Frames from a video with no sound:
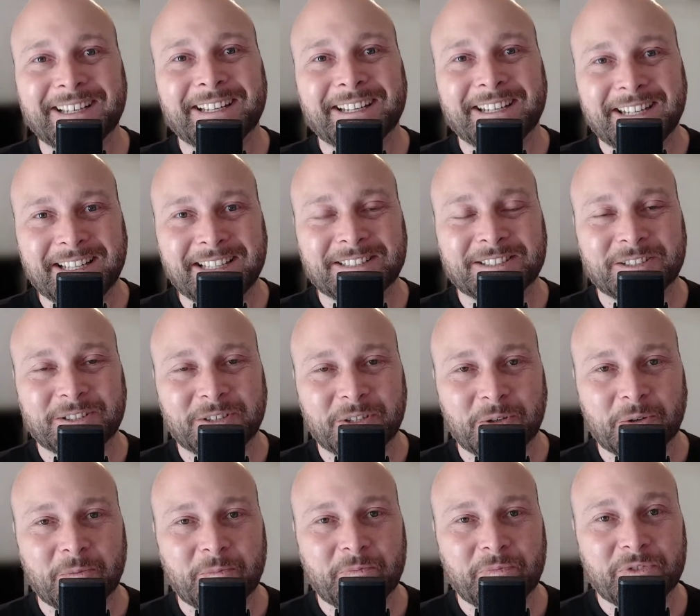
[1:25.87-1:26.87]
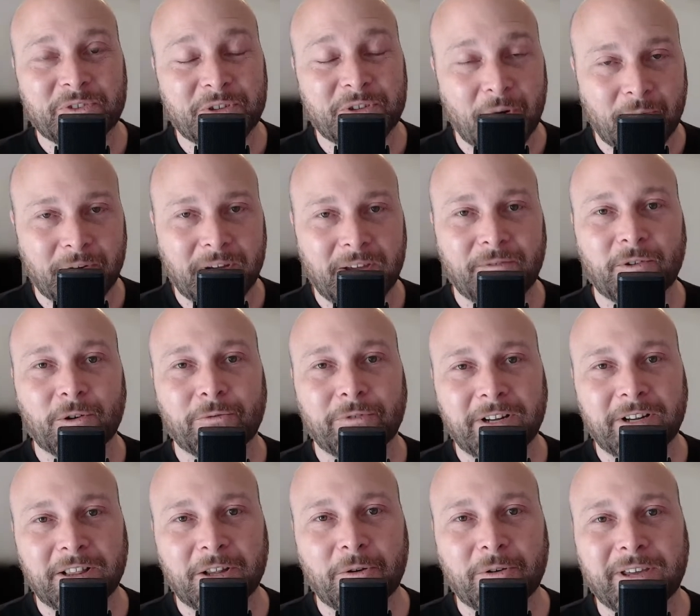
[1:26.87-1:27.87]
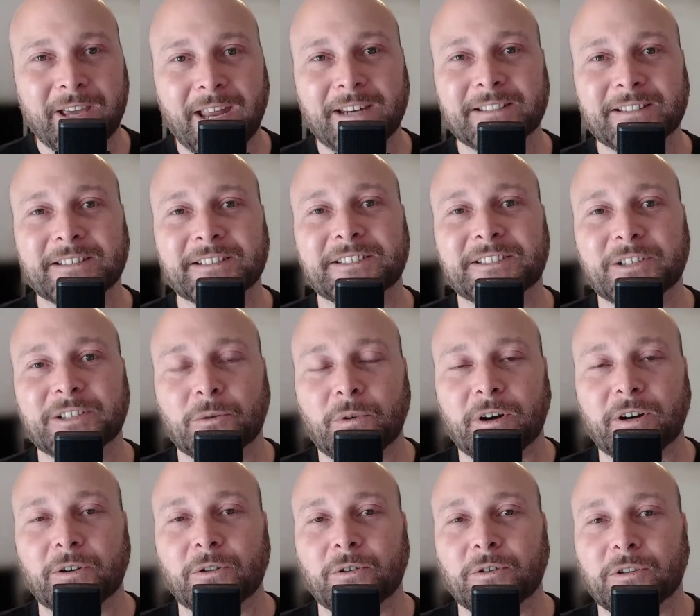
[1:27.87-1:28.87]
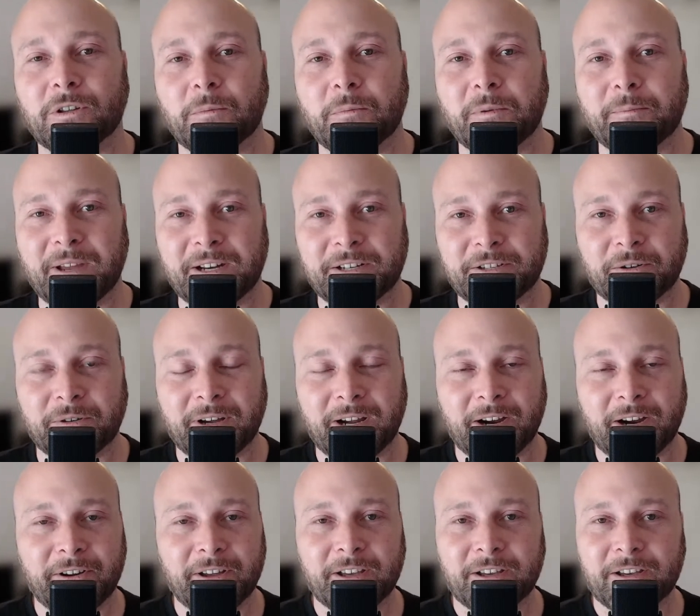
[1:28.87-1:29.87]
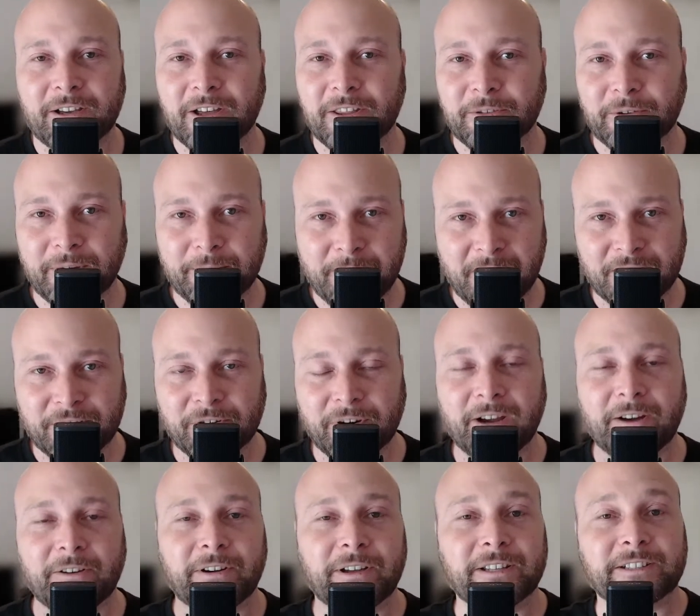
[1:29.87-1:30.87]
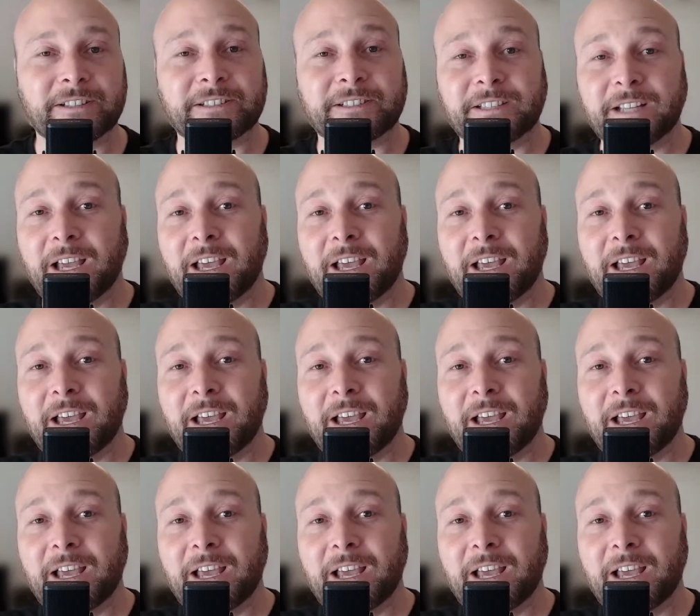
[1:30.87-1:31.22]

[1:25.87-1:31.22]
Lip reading: needs too. So if you're relocating the Stillwater, Oklahoma metro area, Guthrie metro areas,